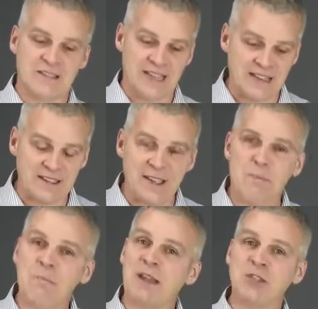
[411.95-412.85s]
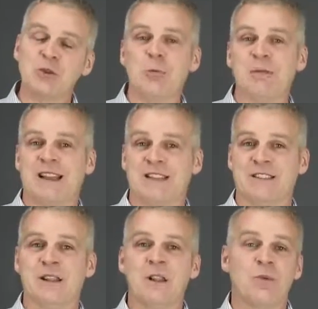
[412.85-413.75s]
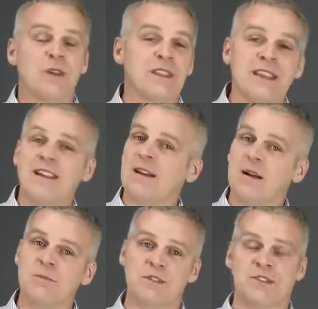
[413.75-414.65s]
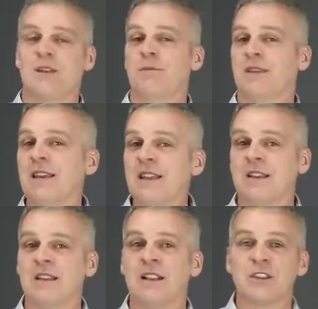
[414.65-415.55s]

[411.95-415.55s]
get to that magical place where the income that's coming in